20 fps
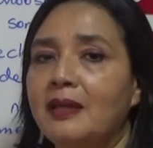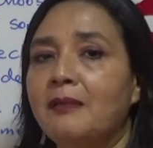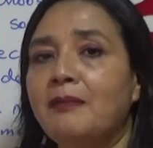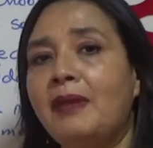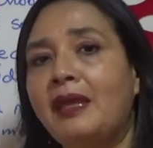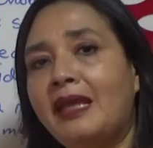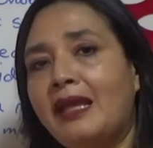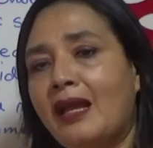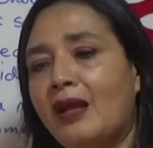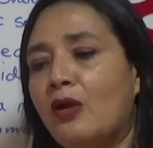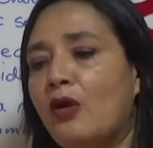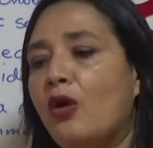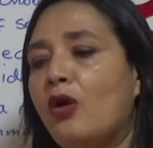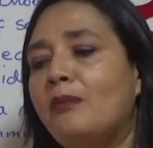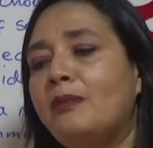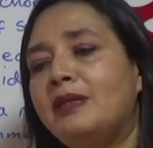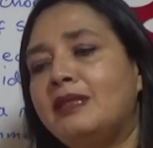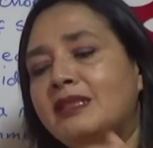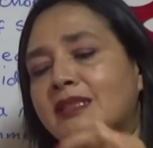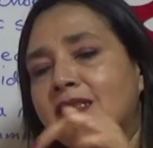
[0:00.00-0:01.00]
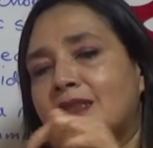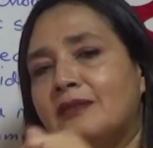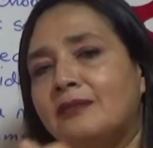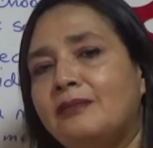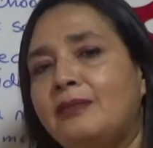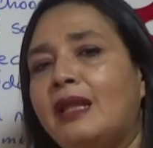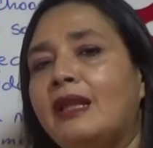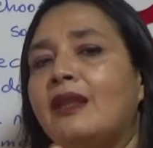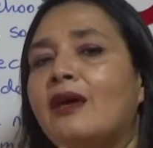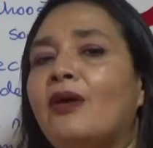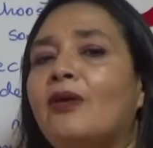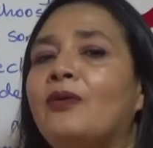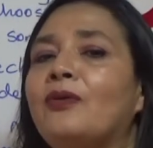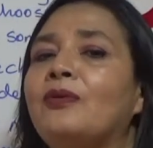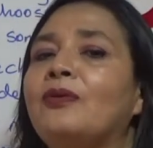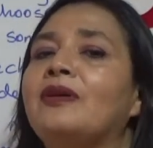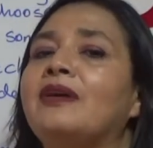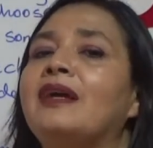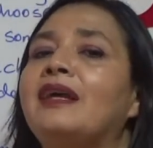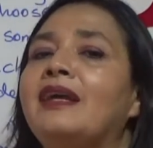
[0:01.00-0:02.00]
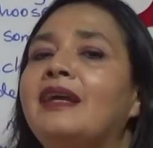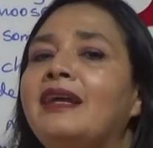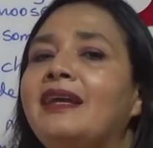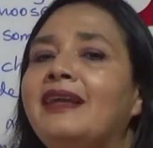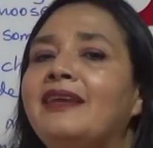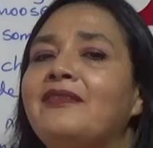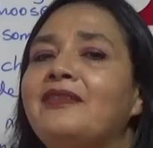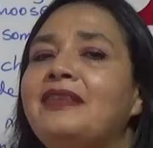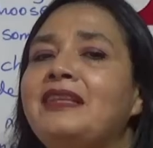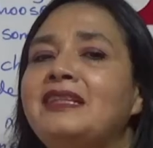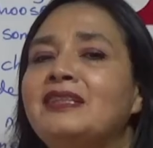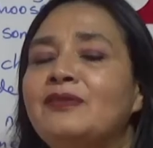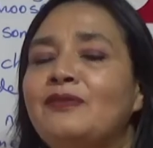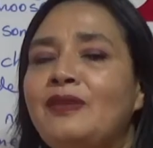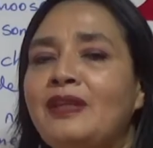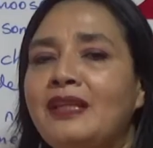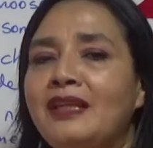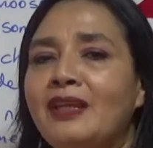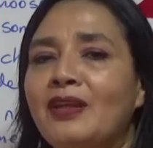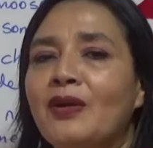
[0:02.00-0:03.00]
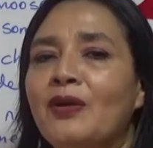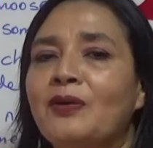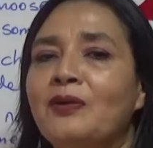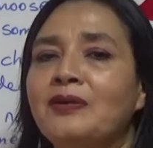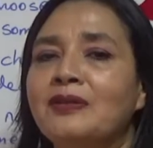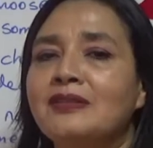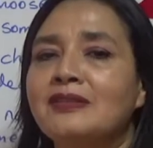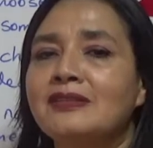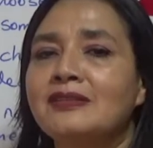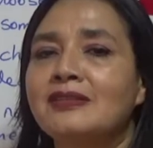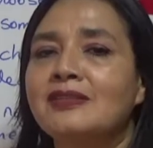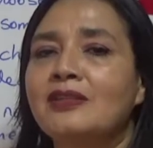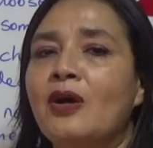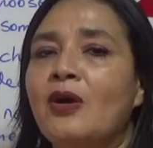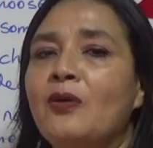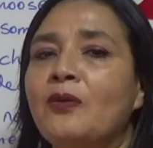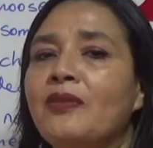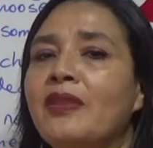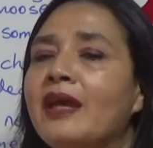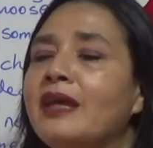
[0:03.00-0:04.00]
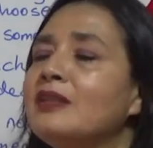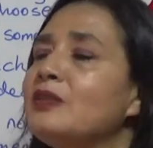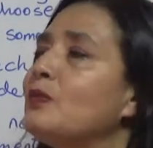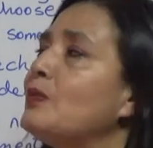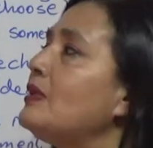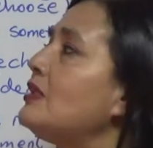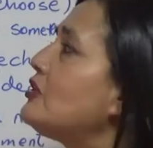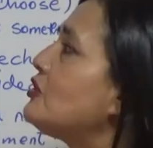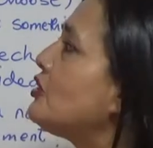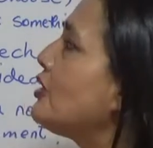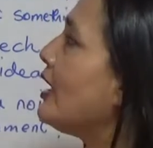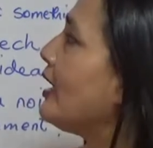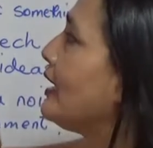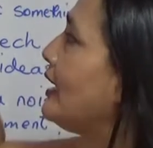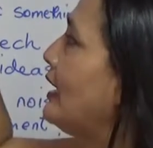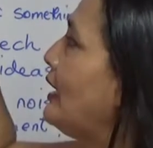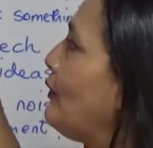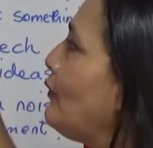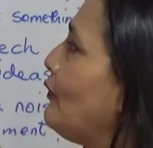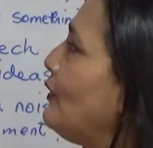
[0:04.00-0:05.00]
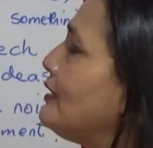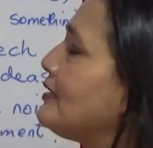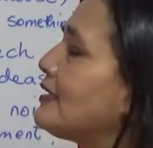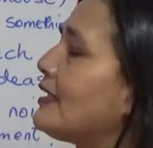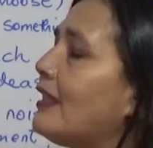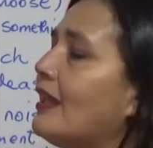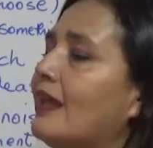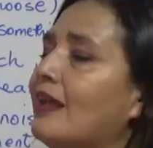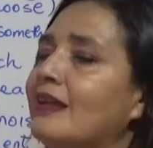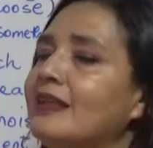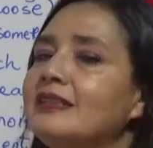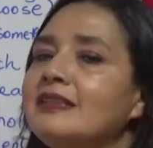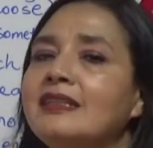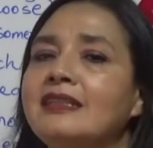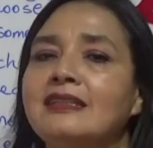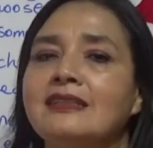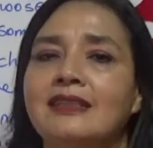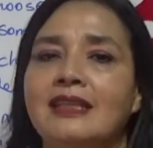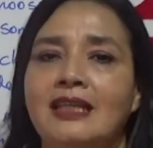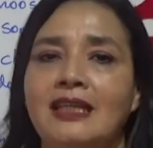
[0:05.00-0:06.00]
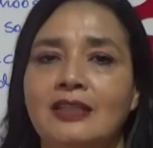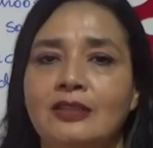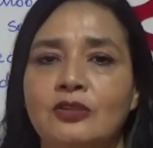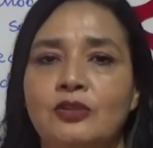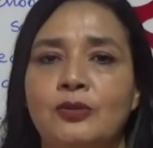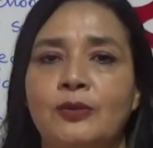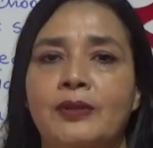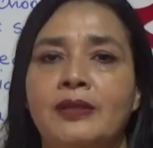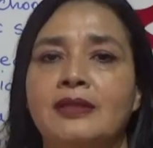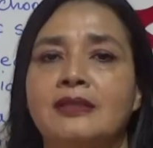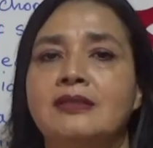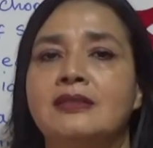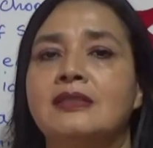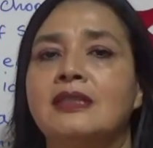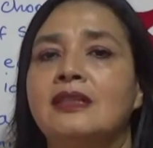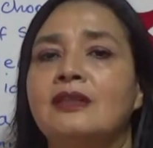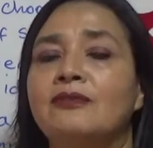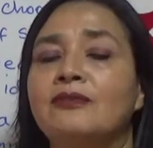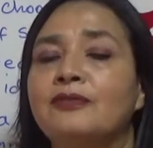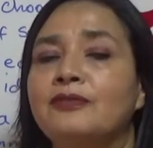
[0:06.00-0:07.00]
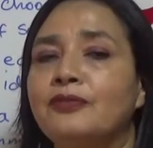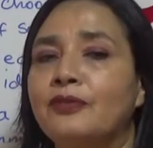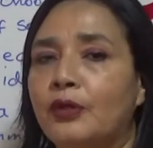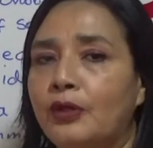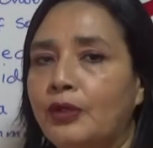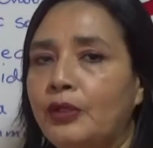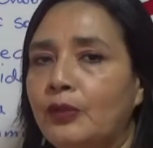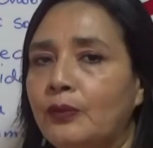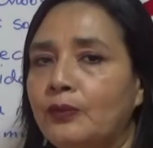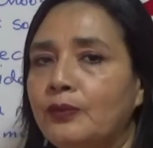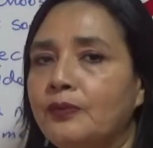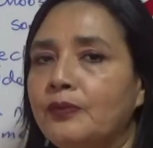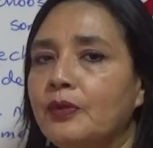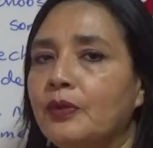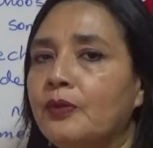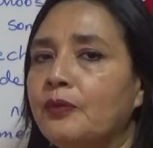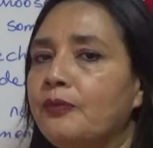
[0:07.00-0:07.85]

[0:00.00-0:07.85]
Make a comment below this video so that we check if this class is interesting for you, all